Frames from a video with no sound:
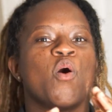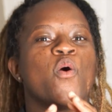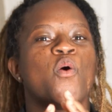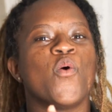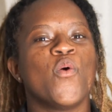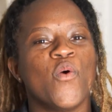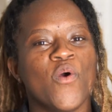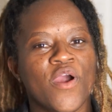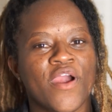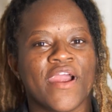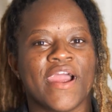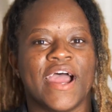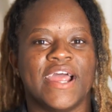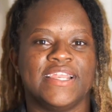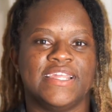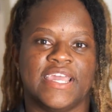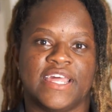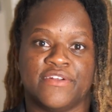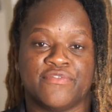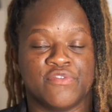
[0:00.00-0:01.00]
Or I'd
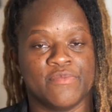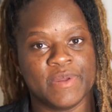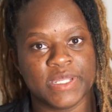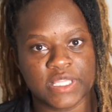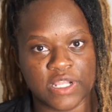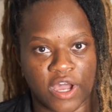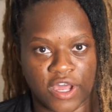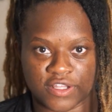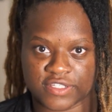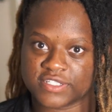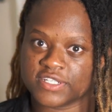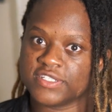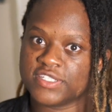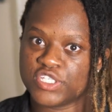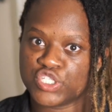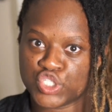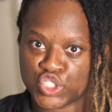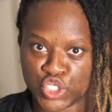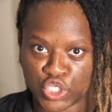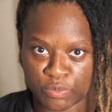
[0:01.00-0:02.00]
get it from McDonald's because
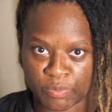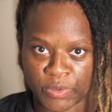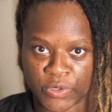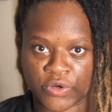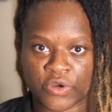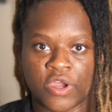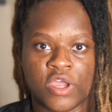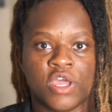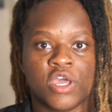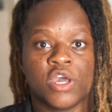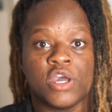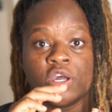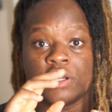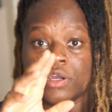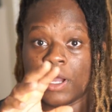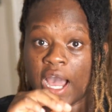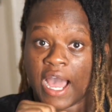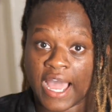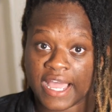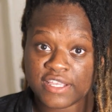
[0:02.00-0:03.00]
it's cheaper.
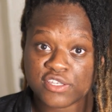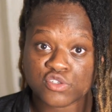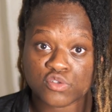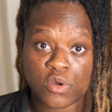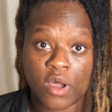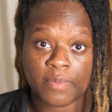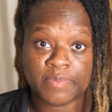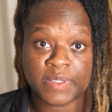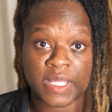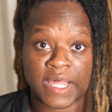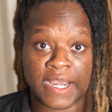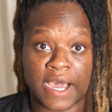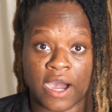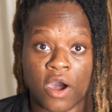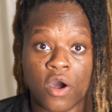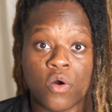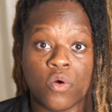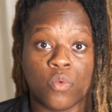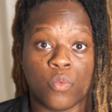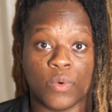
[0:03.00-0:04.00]
I swapped that
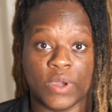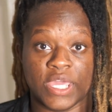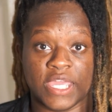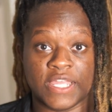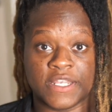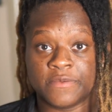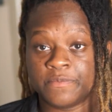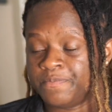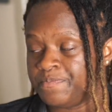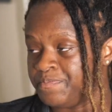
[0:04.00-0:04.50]
out with